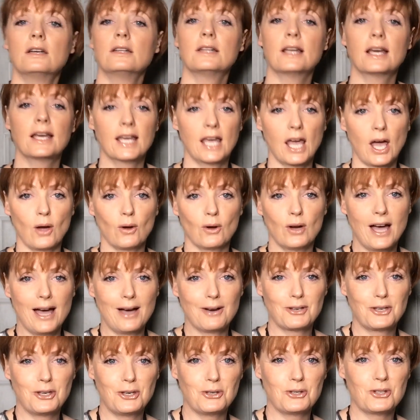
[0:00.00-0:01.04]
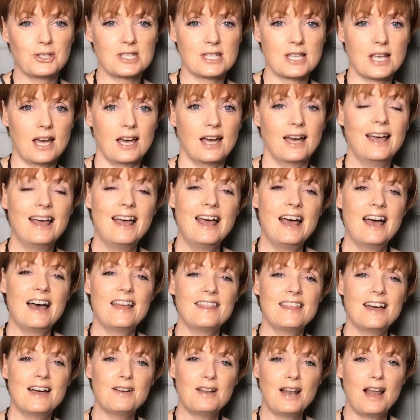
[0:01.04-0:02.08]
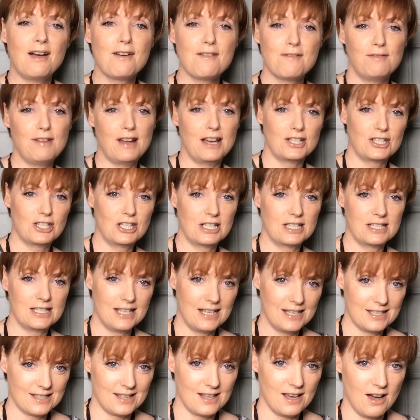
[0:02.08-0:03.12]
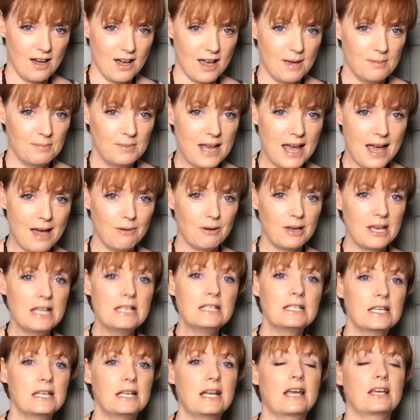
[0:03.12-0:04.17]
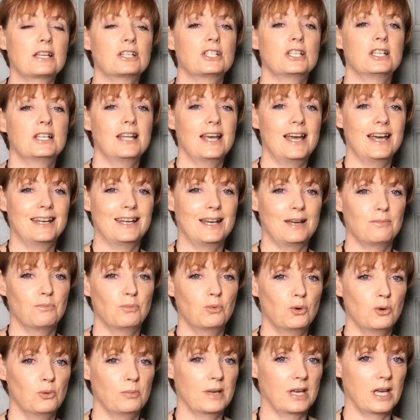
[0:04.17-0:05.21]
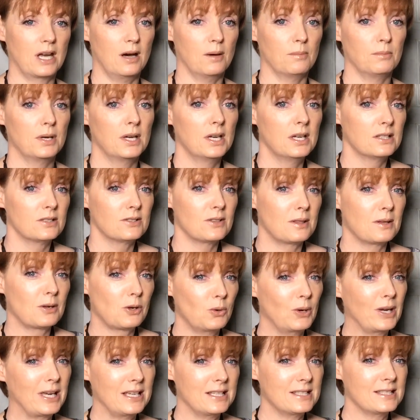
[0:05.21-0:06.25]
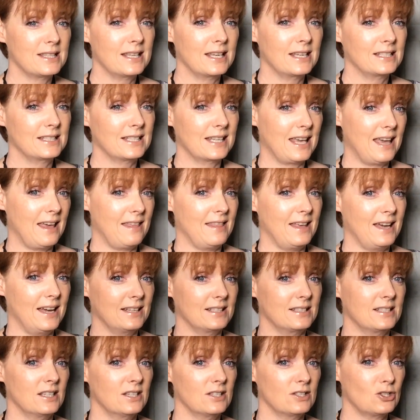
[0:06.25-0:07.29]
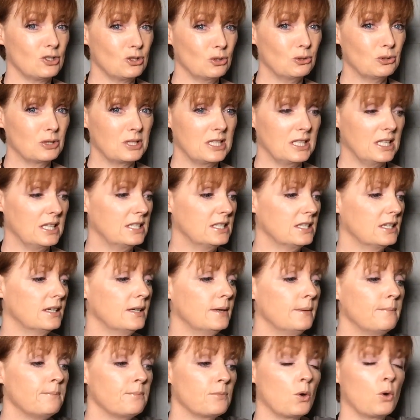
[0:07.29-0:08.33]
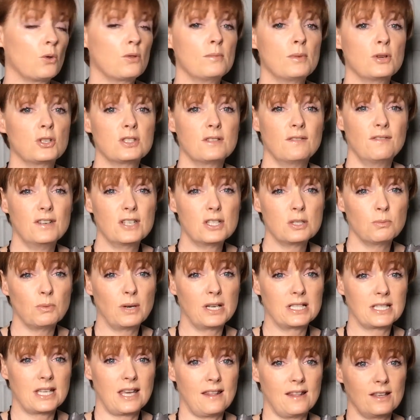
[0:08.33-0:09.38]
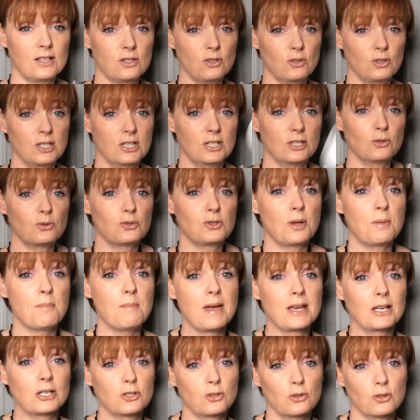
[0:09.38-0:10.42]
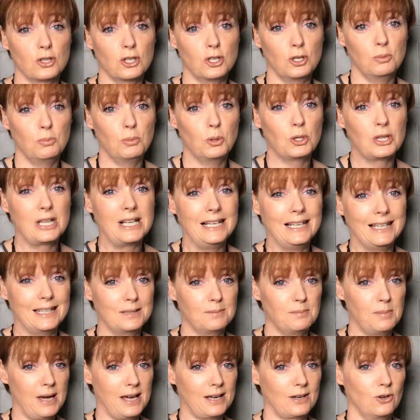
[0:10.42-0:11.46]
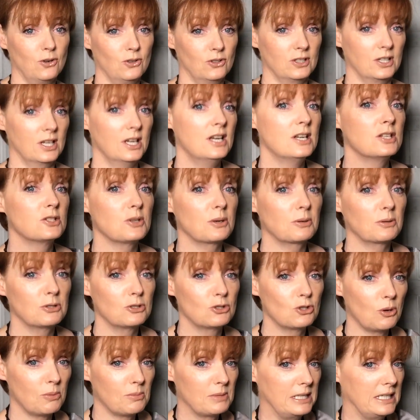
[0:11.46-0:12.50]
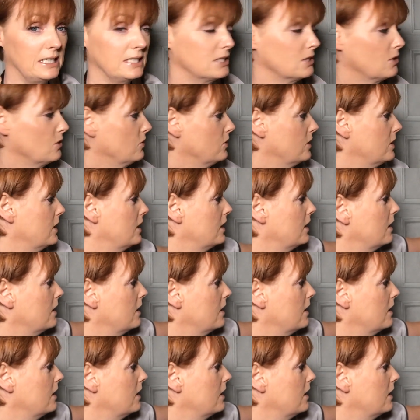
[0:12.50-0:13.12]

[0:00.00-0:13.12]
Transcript: There you go. How cute is that? And that light flashing says that I am now in connection and I'm warming up. So the quickest thing to get that sorted, or the most efficient way to get that sorted, is also make sure that you put the lid back on. So I'm going to drop the lid on.